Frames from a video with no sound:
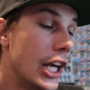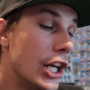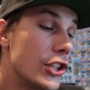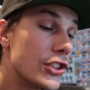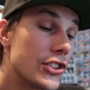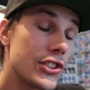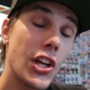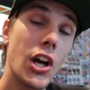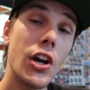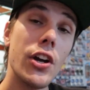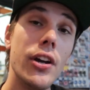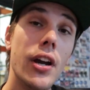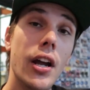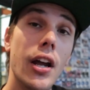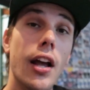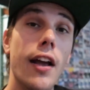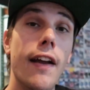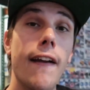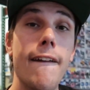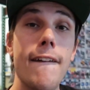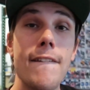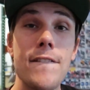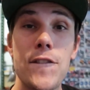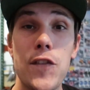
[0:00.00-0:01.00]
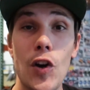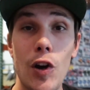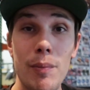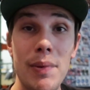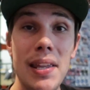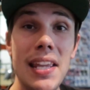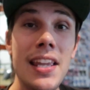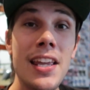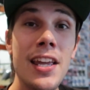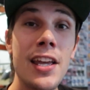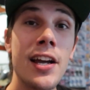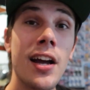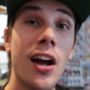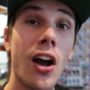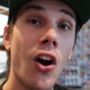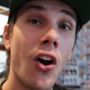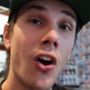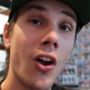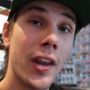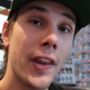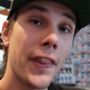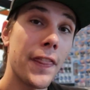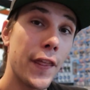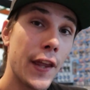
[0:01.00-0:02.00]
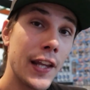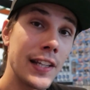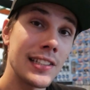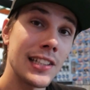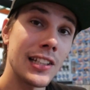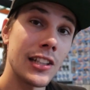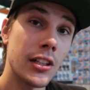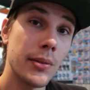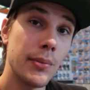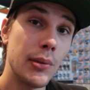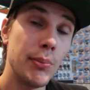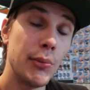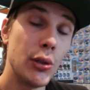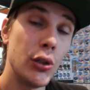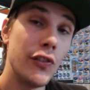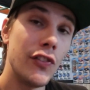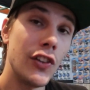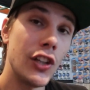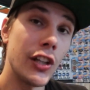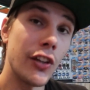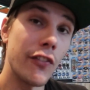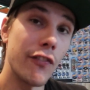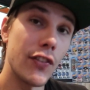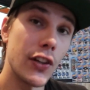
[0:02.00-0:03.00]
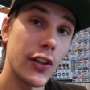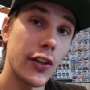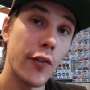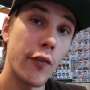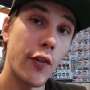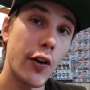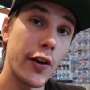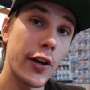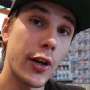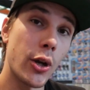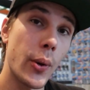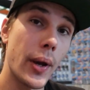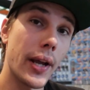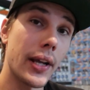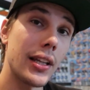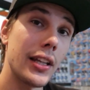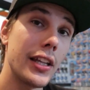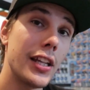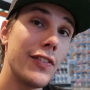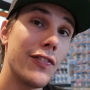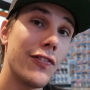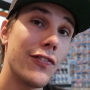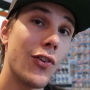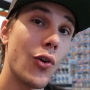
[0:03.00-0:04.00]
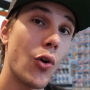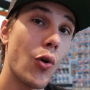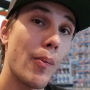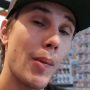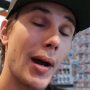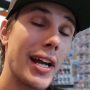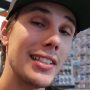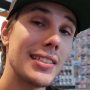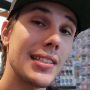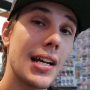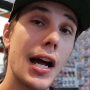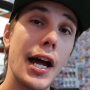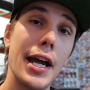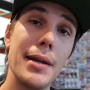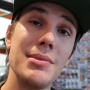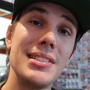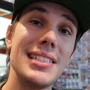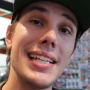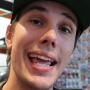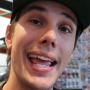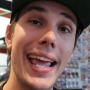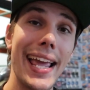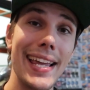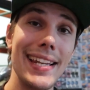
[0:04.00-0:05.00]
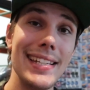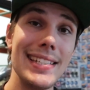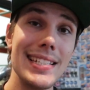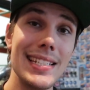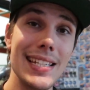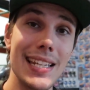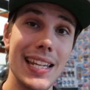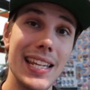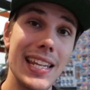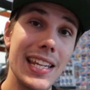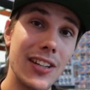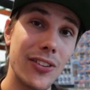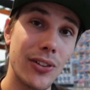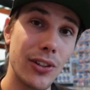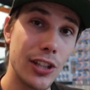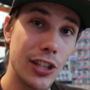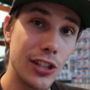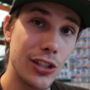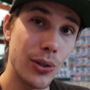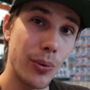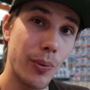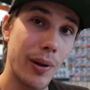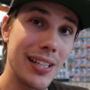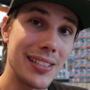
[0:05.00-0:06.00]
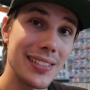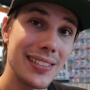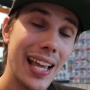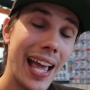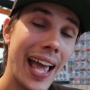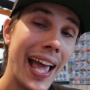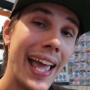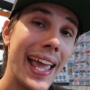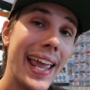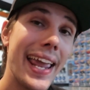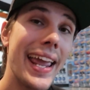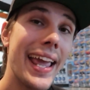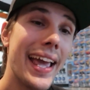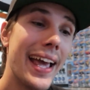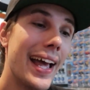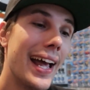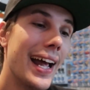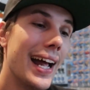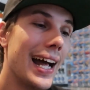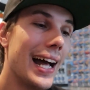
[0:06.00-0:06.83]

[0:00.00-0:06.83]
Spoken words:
So from here on, things are going to be moving very, very quickly for my time to end here in the USA.